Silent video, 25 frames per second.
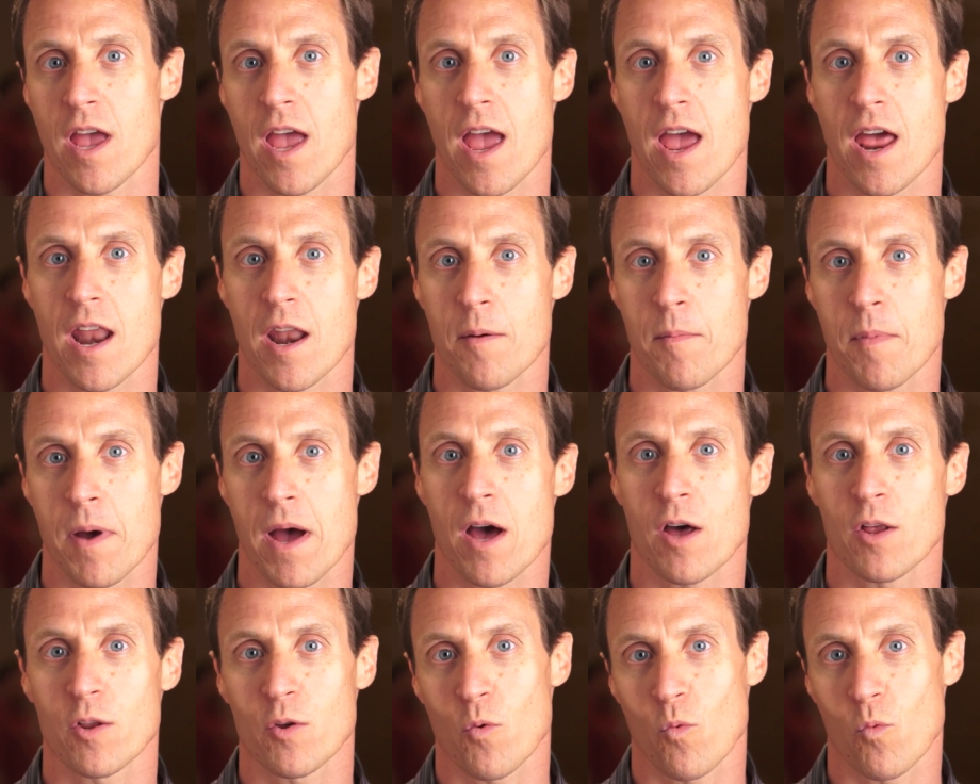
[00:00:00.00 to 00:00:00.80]
and
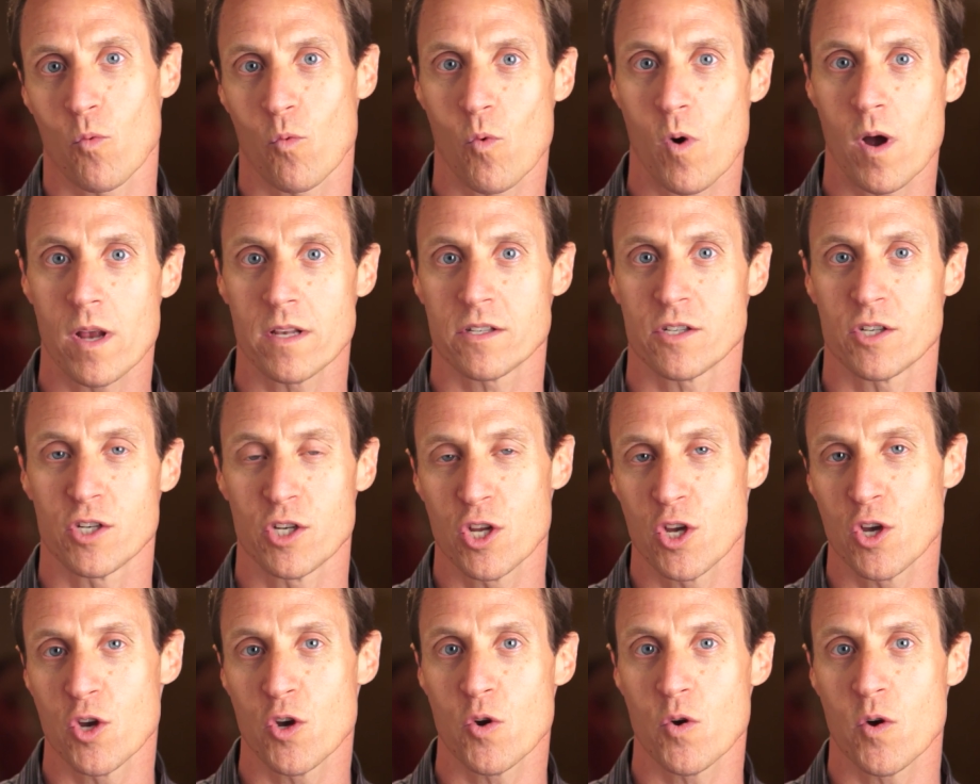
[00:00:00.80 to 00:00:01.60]
about what's
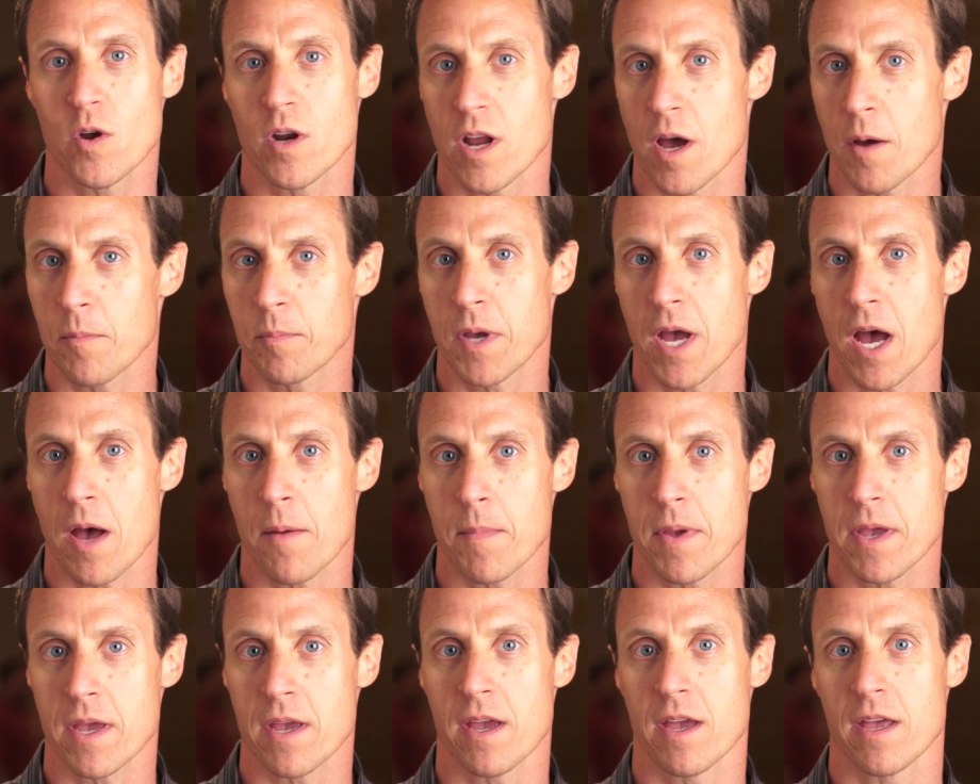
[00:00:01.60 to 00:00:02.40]
new and
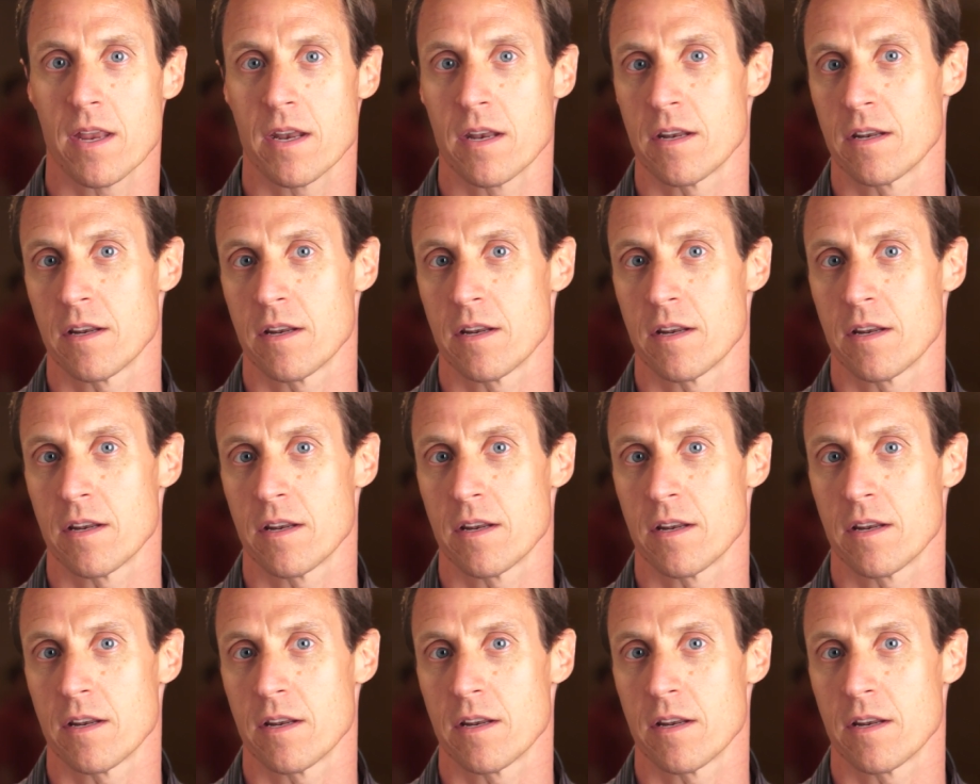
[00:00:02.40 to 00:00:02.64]
upcoming in